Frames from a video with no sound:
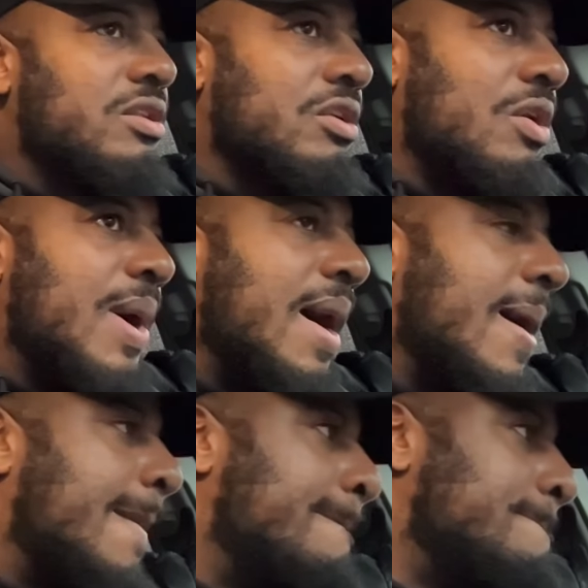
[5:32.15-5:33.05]
So,
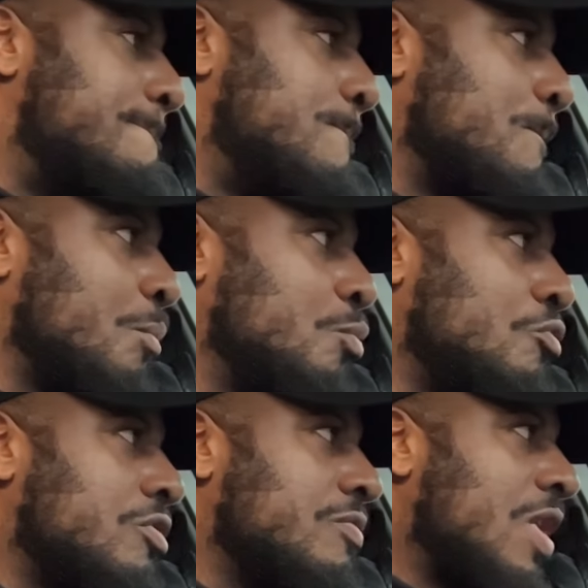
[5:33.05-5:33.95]
um,
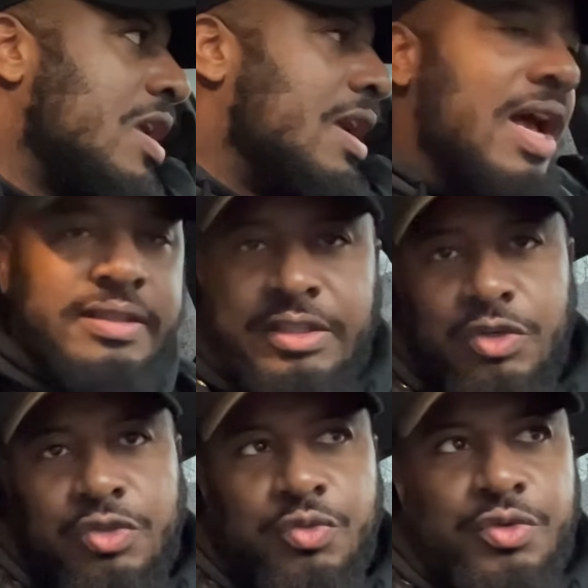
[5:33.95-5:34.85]
I'll see
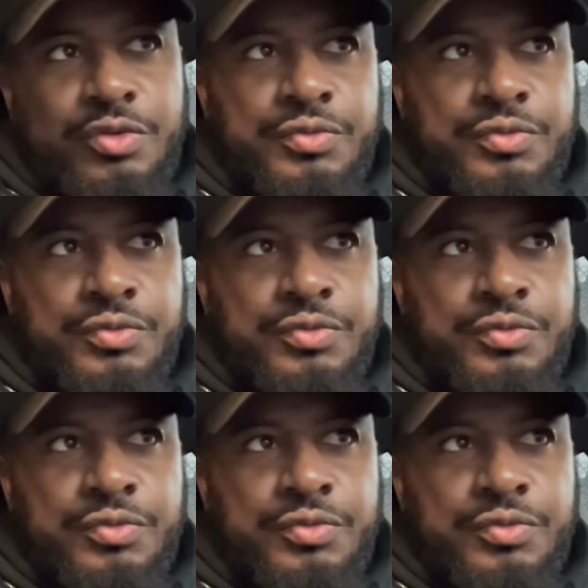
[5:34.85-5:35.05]
you soon.